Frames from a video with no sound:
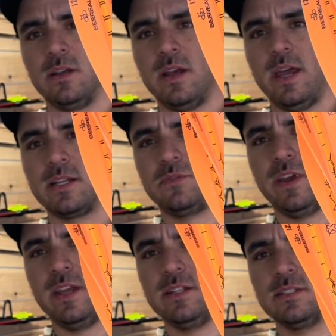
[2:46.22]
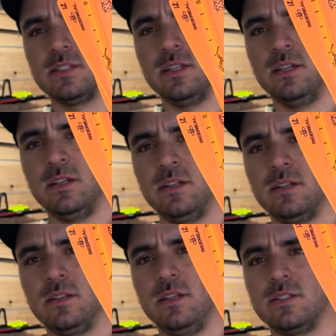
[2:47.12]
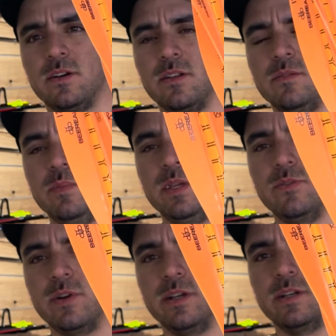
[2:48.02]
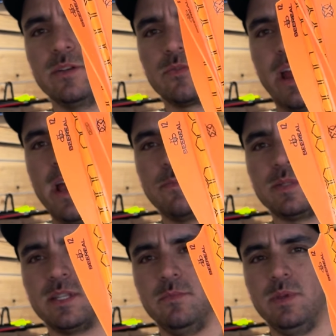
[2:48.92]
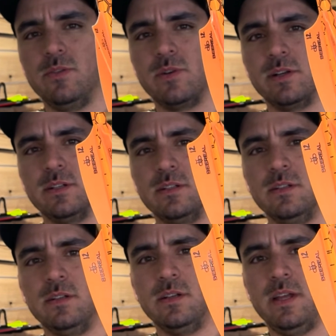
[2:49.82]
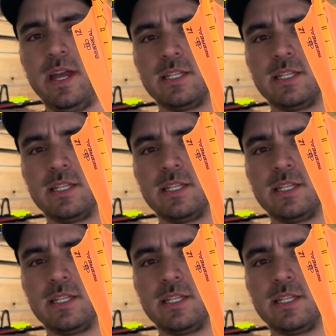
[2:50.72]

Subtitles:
X vanes. These are the BeeReal wraps and BeeReal X